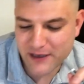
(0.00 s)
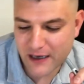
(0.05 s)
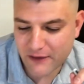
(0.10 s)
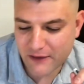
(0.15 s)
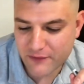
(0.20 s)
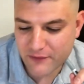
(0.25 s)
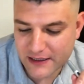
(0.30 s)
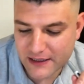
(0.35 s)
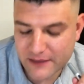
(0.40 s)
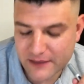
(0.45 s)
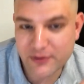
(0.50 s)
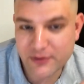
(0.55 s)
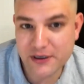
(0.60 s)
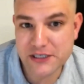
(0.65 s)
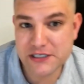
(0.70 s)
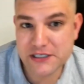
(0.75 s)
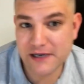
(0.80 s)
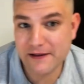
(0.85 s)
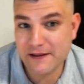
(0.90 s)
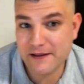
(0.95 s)
I really
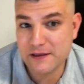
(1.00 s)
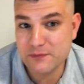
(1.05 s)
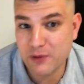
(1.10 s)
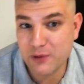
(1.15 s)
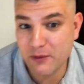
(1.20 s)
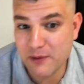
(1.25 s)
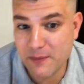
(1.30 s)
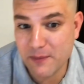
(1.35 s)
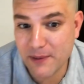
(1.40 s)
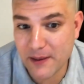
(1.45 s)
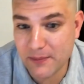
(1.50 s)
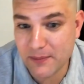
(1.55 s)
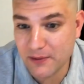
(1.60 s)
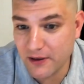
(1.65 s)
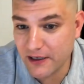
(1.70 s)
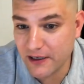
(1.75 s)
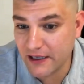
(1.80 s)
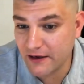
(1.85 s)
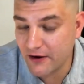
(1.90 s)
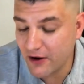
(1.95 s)
appreciate it. There's probably people
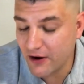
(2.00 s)
on here